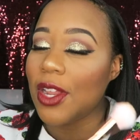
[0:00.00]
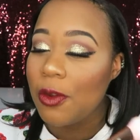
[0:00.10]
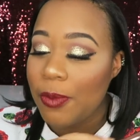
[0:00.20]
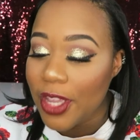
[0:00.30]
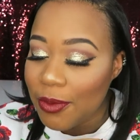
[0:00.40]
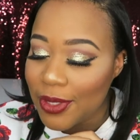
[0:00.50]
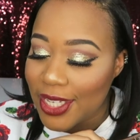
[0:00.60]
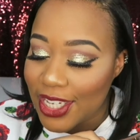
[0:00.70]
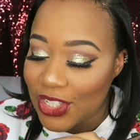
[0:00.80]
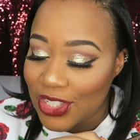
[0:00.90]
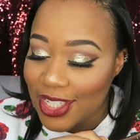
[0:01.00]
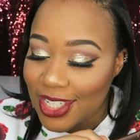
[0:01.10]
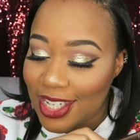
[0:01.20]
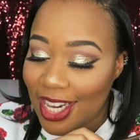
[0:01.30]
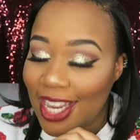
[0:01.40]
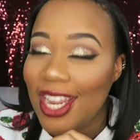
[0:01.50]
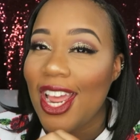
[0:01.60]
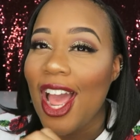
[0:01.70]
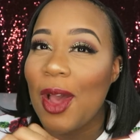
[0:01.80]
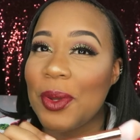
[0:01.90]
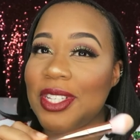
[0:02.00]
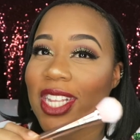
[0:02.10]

lot of pigmentation. I was